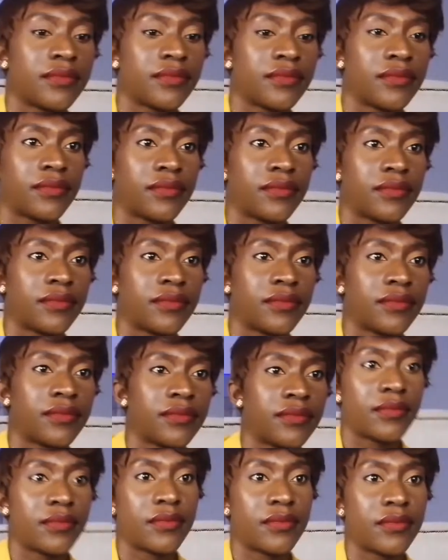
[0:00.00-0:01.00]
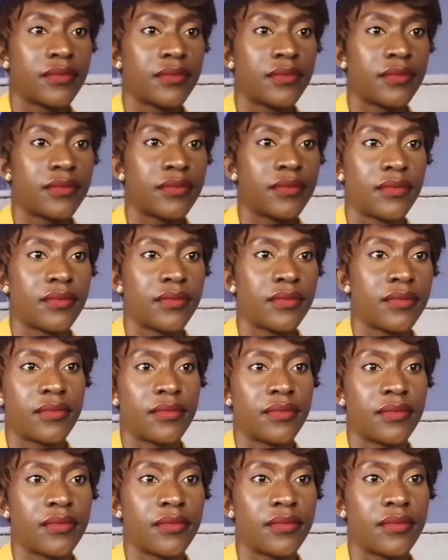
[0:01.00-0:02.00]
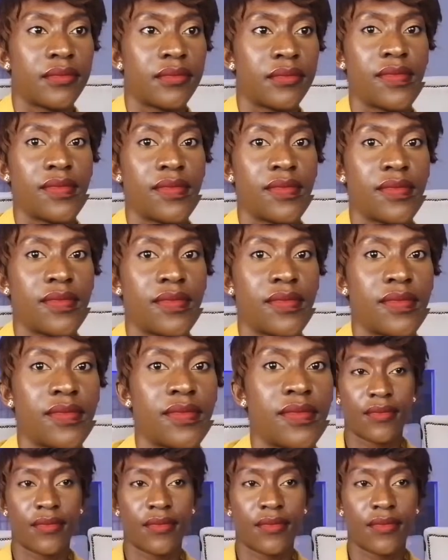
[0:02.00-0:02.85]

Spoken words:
Nobody speaks.